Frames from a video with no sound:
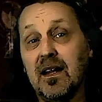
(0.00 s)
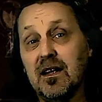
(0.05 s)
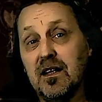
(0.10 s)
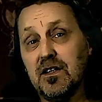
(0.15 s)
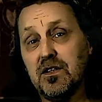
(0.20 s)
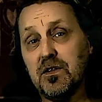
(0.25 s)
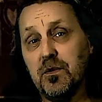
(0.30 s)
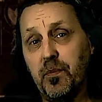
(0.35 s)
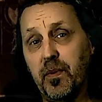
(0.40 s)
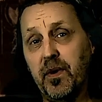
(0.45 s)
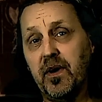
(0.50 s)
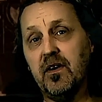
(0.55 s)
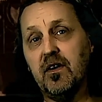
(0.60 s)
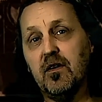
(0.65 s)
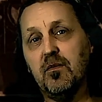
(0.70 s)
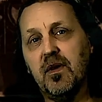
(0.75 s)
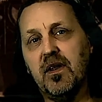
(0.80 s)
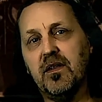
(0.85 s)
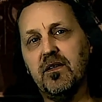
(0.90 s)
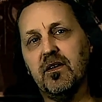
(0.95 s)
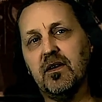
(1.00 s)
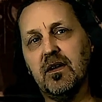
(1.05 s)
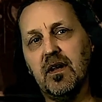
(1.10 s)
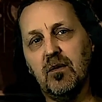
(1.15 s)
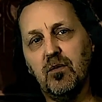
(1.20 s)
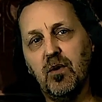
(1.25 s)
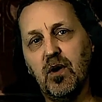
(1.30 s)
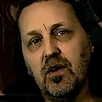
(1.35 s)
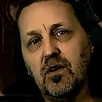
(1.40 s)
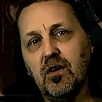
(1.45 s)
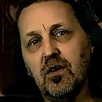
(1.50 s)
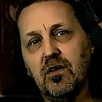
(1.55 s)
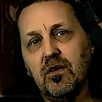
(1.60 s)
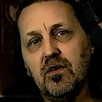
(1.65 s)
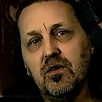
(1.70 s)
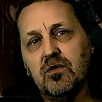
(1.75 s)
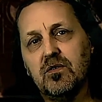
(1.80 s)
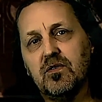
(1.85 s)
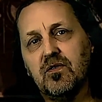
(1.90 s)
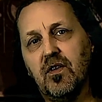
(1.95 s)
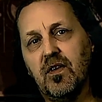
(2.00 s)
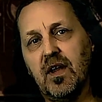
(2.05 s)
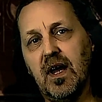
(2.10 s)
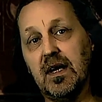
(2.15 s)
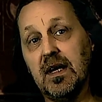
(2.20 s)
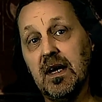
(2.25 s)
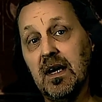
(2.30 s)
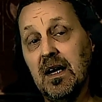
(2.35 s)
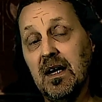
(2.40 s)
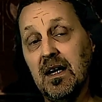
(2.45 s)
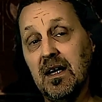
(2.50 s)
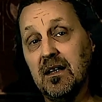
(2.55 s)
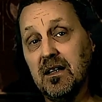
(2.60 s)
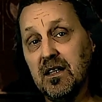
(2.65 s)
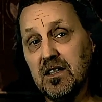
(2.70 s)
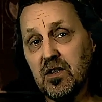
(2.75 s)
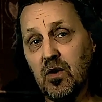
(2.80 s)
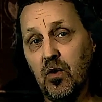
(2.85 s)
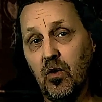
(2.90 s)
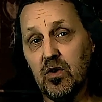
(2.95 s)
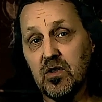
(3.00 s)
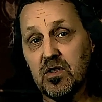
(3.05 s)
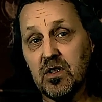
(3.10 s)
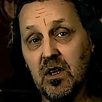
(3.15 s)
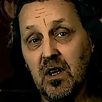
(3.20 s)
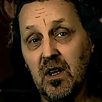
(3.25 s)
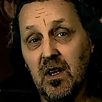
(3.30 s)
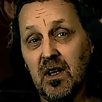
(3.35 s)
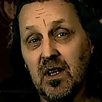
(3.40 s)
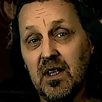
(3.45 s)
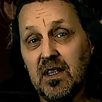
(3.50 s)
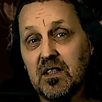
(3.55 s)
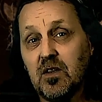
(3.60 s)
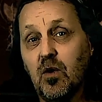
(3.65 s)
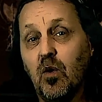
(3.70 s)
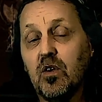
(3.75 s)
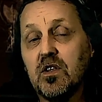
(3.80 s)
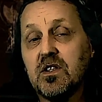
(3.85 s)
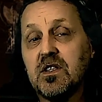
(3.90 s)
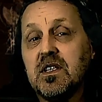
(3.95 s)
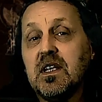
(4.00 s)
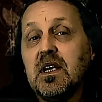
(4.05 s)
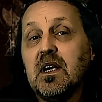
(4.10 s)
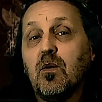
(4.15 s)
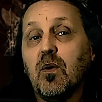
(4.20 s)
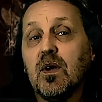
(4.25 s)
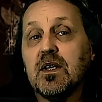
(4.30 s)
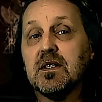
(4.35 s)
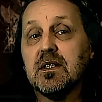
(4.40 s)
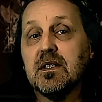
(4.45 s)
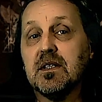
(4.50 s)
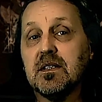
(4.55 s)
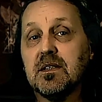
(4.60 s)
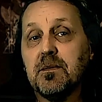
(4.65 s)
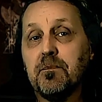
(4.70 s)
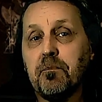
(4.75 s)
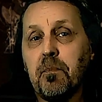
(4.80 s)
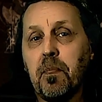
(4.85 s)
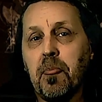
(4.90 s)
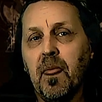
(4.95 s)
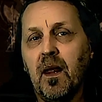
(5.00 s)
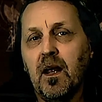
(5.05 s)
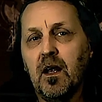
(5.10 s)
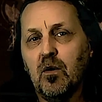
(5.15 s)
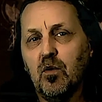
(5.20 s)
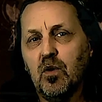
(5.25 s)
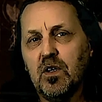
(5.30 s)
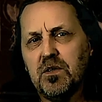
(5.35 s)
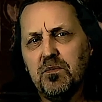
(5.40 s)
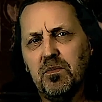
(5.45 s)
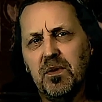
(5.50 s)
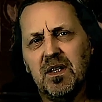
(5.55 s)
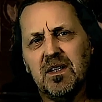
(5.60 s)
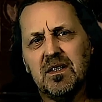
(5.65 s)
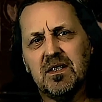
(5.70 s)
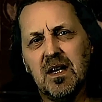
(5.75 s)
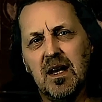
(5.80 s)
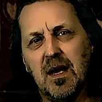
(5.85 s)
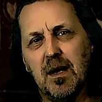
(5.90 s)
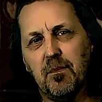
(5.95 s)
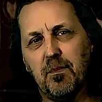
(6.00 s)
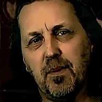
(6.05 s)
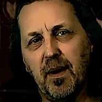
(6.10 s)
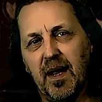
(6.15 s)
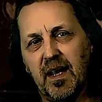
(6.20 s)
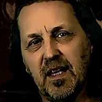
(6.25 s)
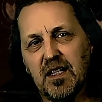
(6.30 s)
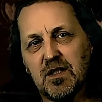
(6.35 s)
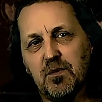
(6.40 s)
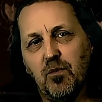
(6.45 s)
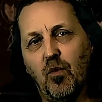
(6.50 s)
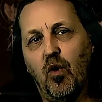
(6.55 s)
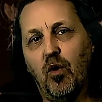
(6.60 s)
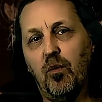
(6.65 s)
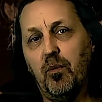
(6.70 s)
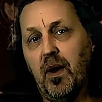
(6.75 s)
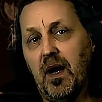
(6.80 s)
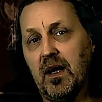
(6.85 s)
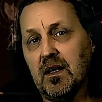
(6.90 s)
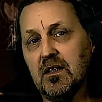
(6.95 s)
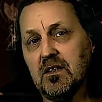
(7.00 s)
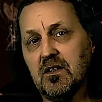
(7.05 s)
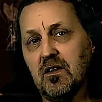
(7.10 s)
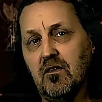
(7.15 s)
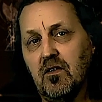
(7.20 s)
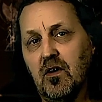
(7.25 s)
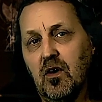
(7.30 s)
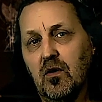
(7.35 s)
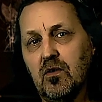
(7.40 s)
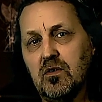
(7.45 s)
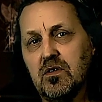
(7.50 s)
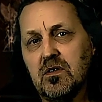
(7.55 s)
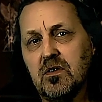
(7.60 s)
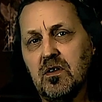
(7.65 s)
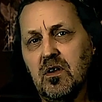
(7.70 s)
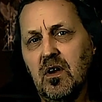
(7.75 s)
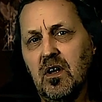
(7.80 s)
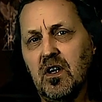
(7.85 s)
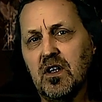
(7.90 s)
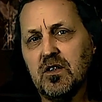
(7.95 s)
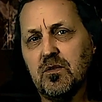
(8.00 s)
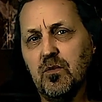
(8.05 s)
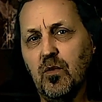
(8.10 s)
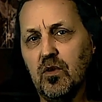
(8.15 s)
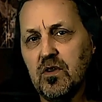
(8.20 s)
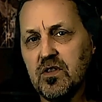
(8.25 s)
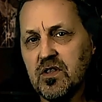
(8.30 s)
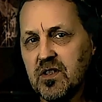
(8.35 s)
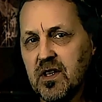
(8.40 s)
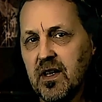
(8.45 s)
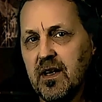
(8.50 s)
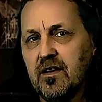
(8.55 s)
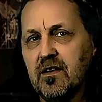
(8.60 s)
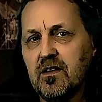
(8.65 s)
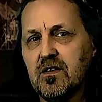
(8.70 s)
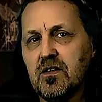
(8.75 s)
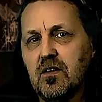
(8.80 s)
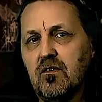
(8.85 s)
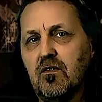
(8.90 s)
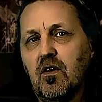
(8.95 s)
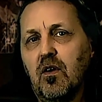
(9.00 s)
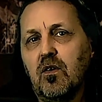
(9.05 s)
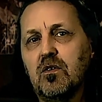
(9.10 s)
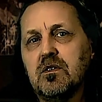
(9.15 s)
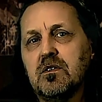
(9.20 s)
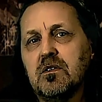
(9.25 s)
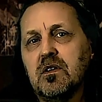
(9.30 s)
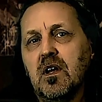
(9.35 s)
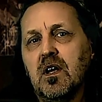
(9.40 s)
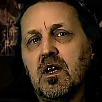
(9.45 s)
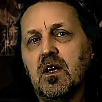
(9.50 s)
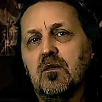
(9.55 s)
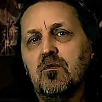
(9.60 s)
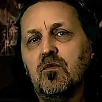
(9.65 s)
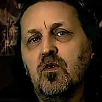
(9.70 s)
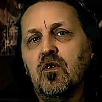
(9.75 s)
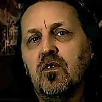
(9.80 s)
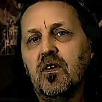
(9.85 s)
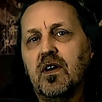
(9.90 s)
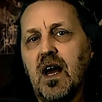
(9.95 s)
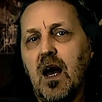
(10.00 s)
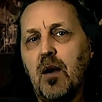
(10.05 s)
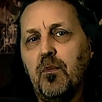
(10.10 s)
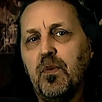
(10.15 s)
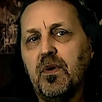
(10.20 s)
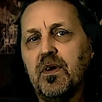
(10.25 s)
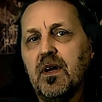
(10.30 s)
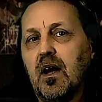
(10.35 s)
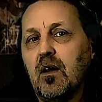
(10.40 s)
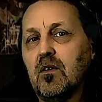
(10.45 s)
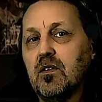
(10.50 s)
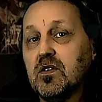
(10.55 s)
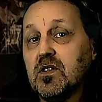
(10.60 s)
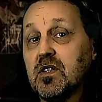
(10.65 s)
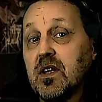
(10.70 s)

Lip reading: And the superior method that we are going to use for that in this course is called sequences, which means playing small patterns of notes, small series of notes, moving up and down the